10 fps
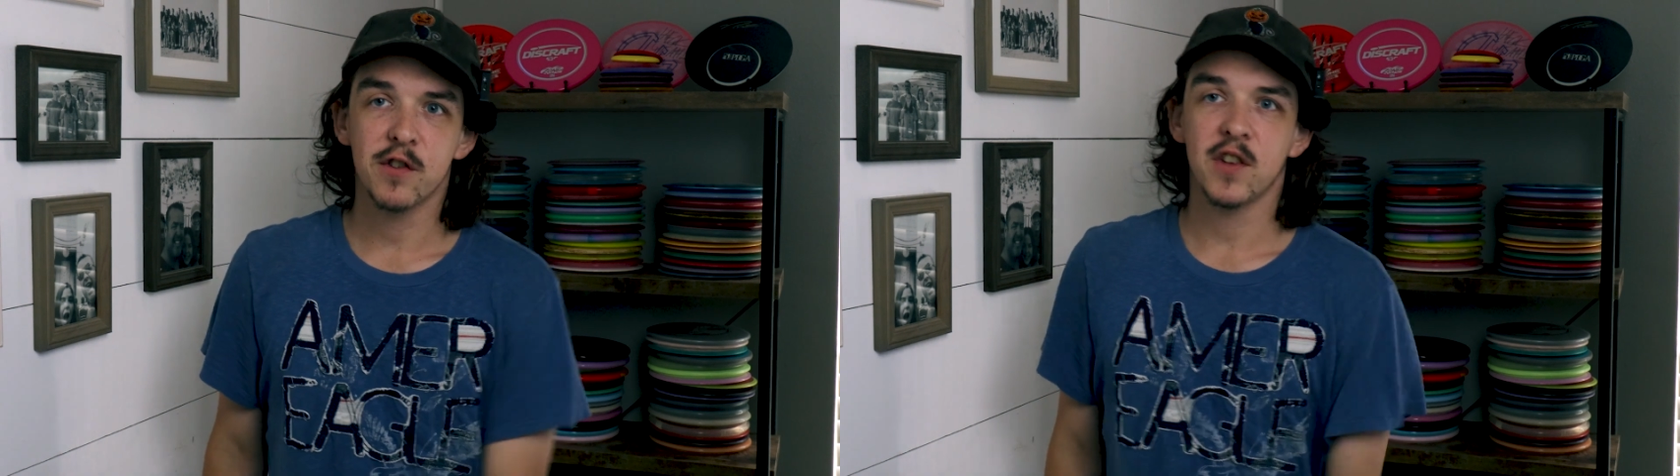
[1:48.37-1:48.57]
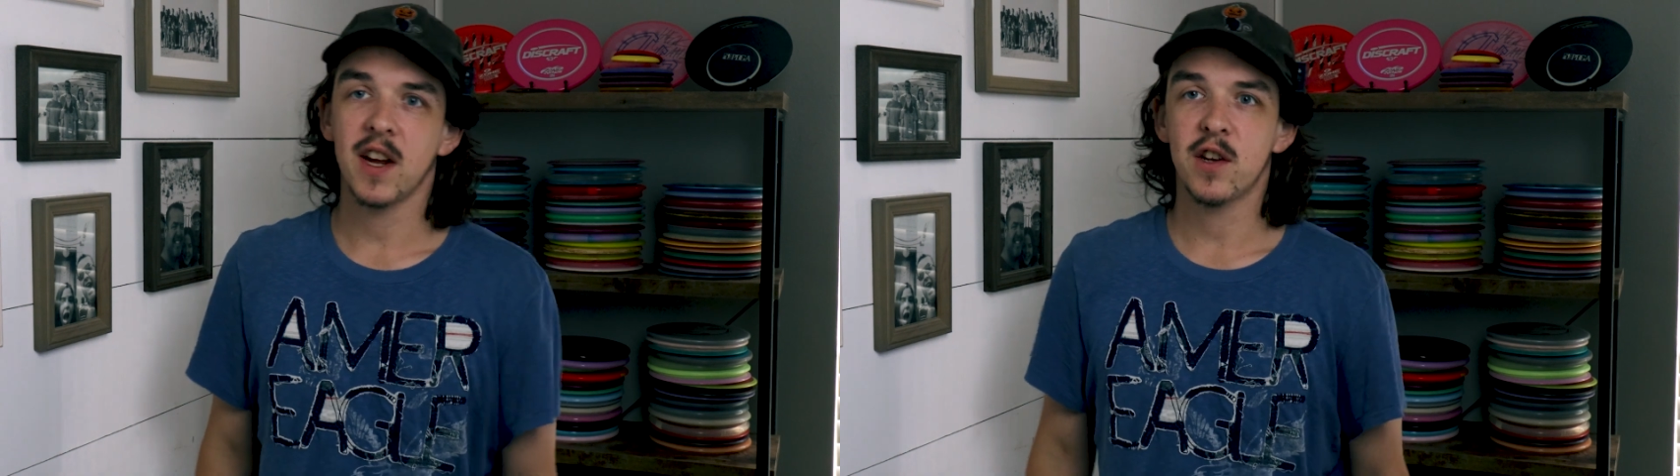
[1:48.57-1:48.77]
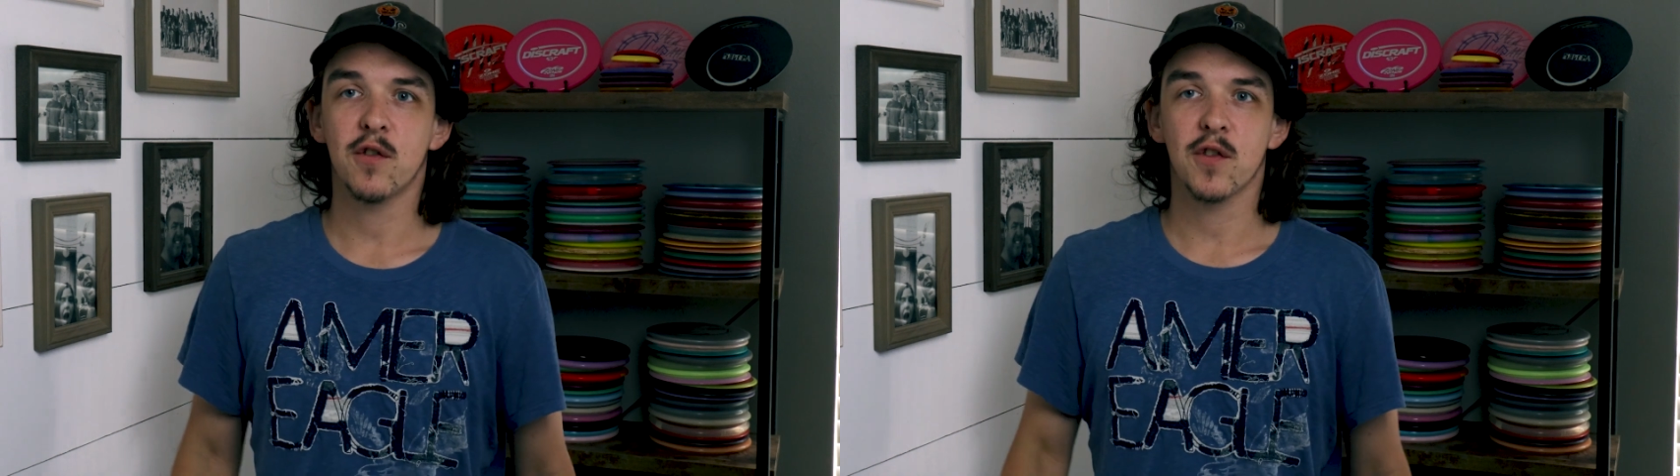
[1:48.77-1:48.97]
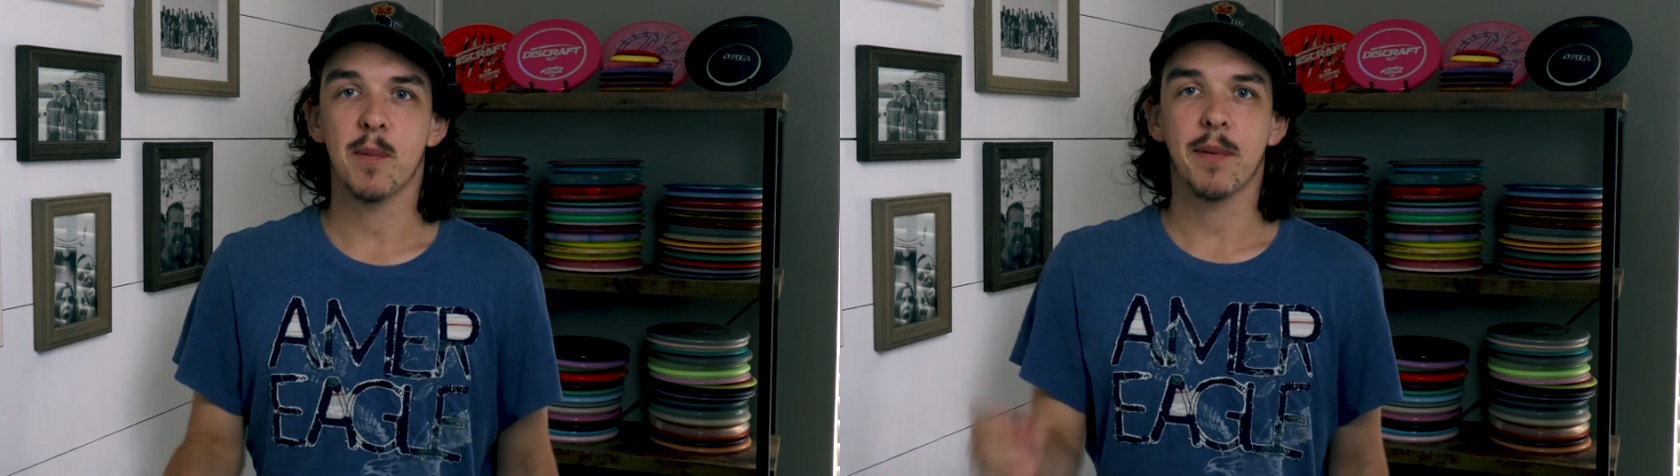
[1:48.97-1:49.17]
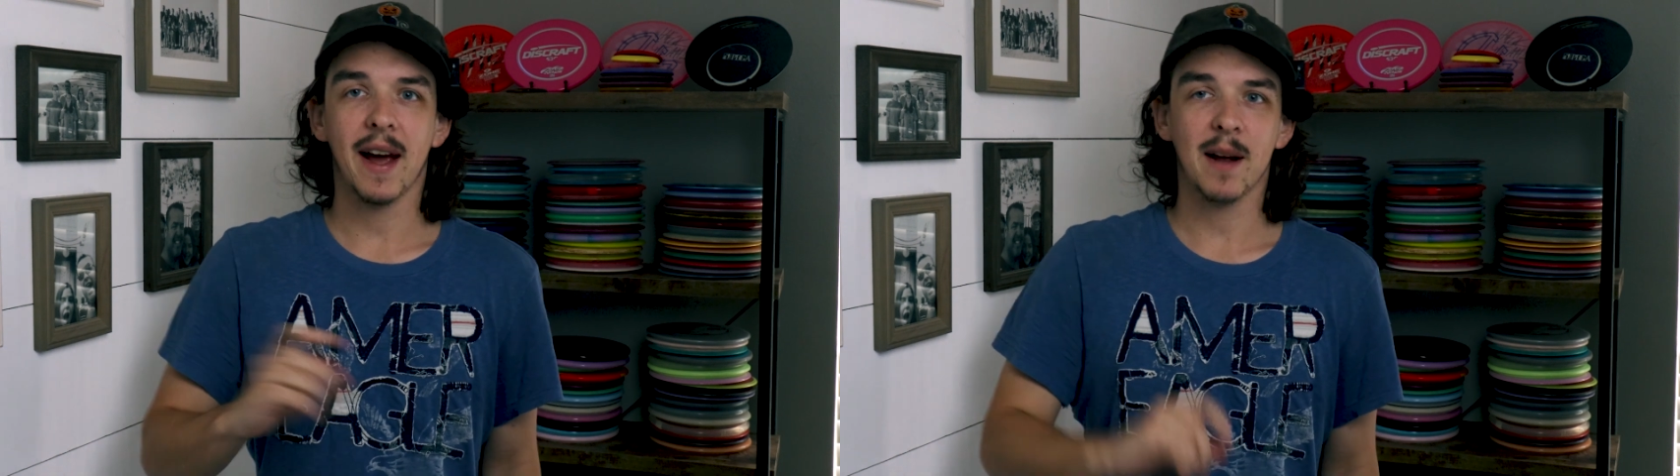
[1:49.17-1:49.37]
Stay tuned for
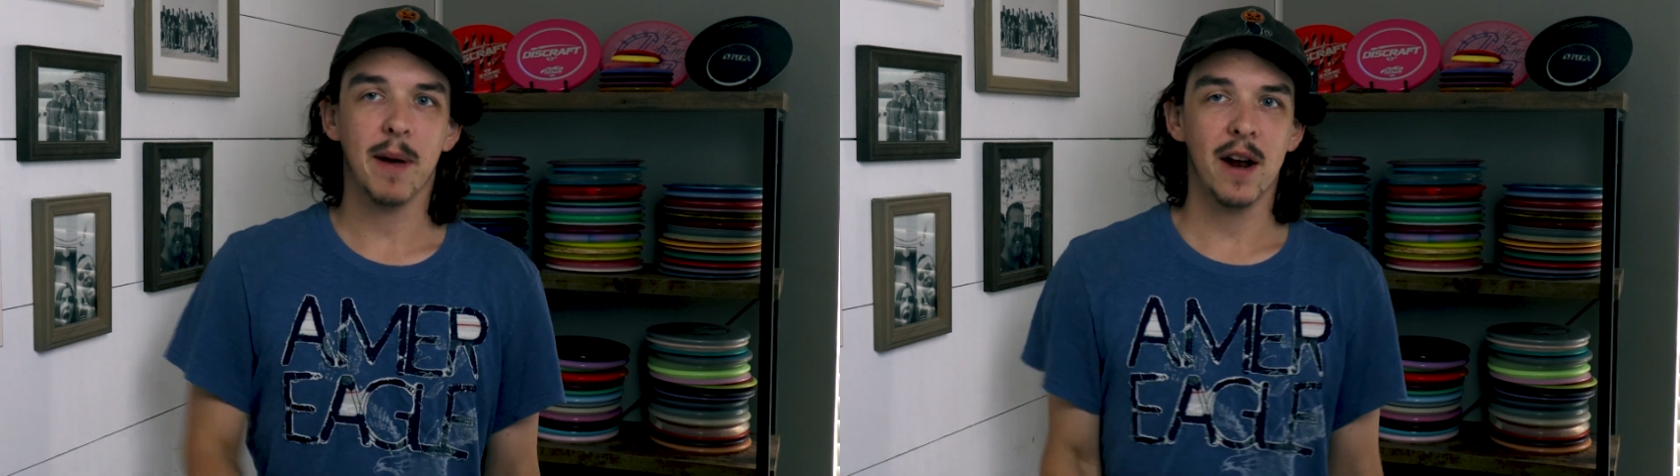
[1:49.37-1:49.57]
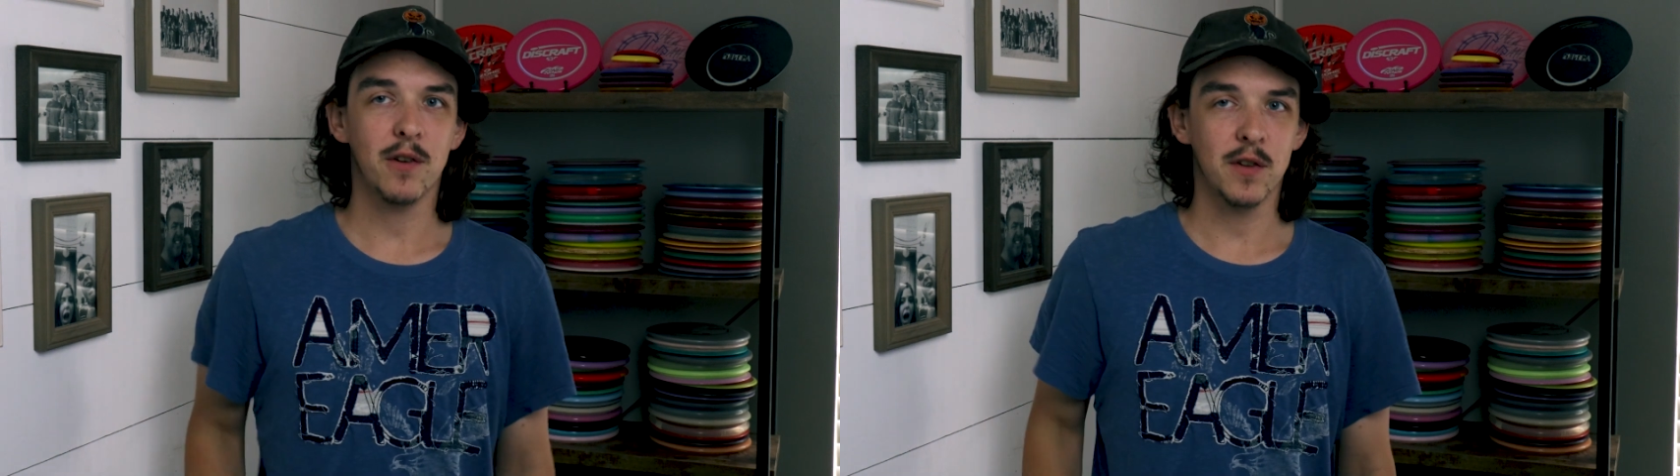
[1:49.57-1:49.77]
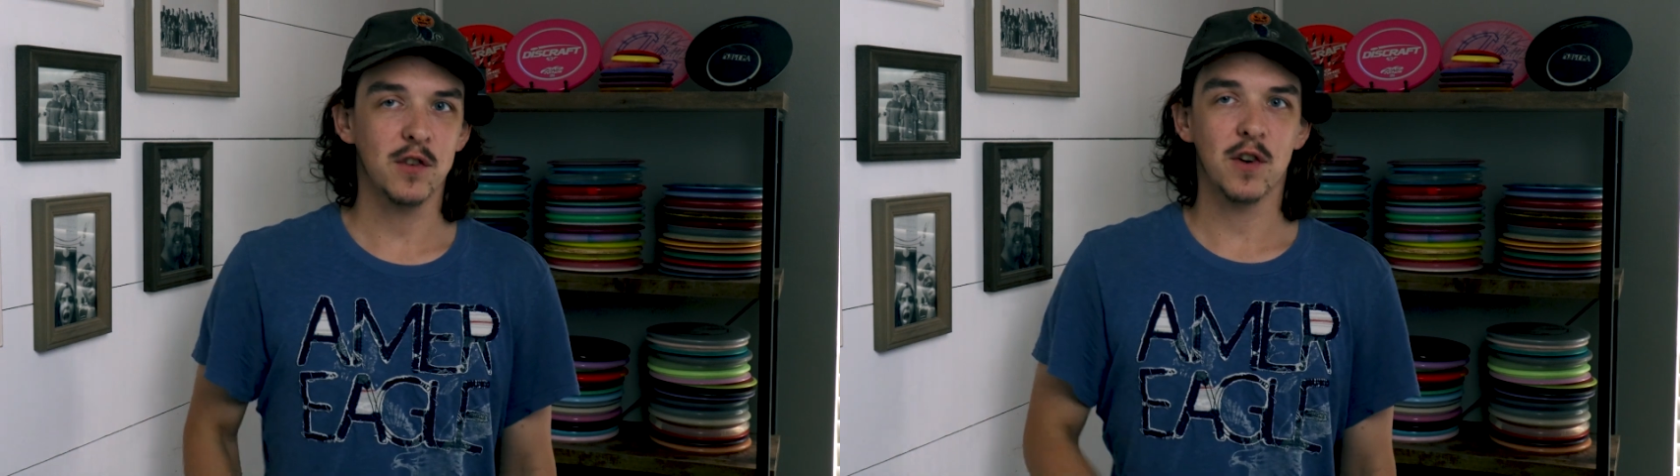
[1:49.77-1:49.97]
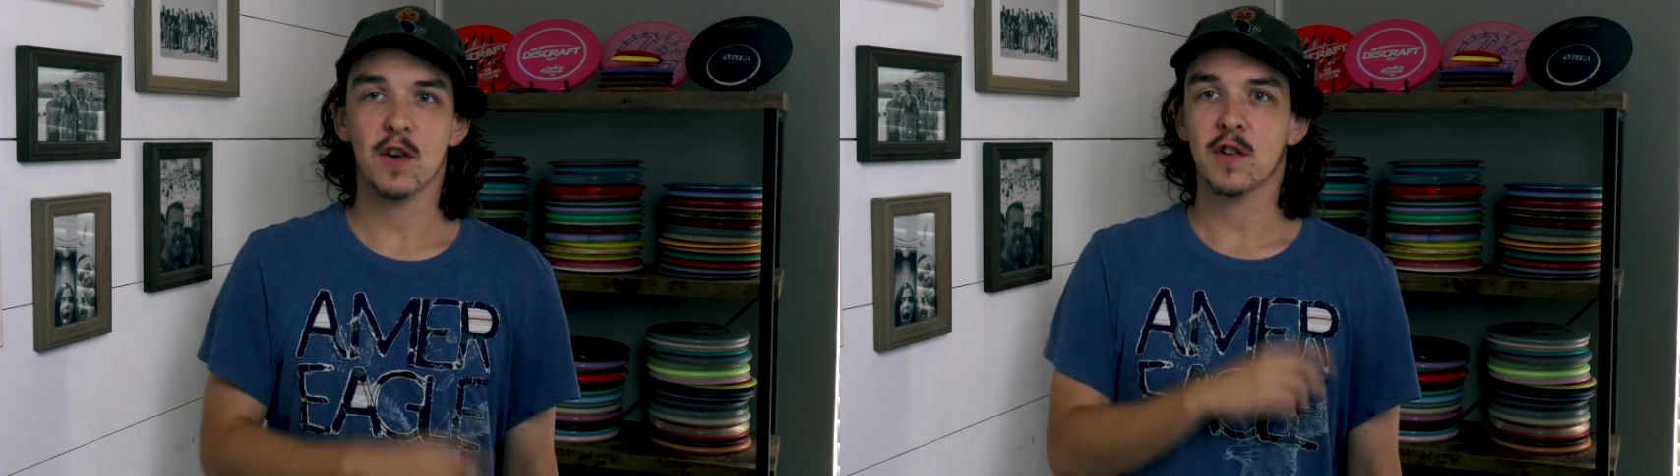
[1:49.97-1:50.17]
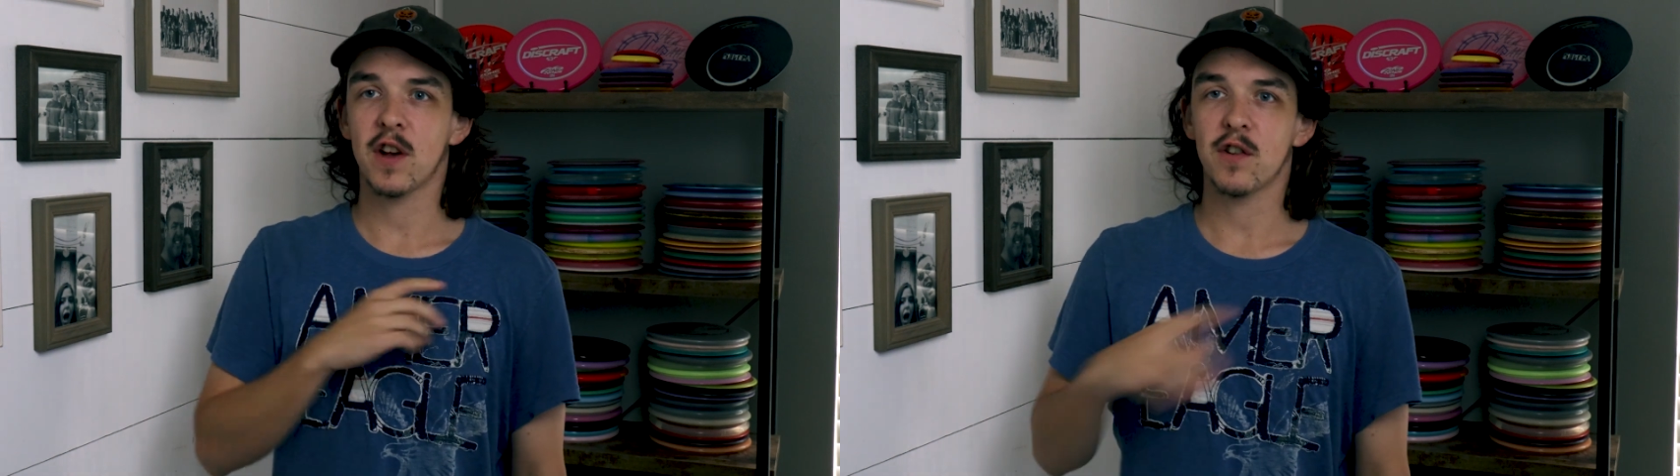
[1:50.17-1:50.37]
the bag battle and the
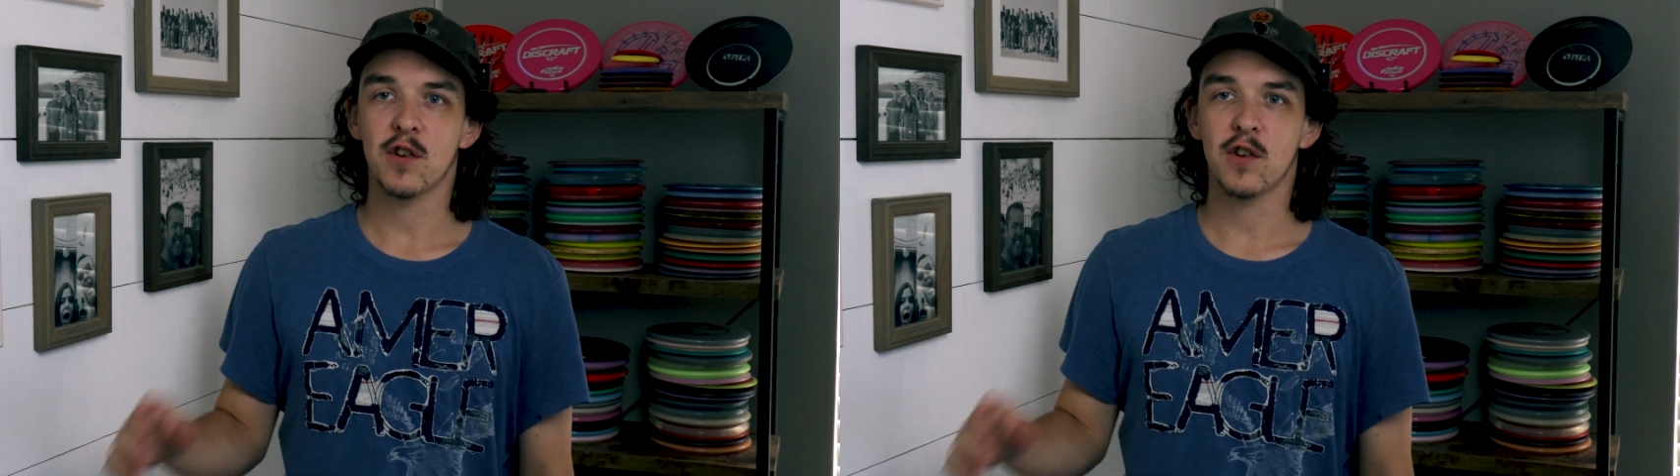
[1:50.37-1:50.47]
starter set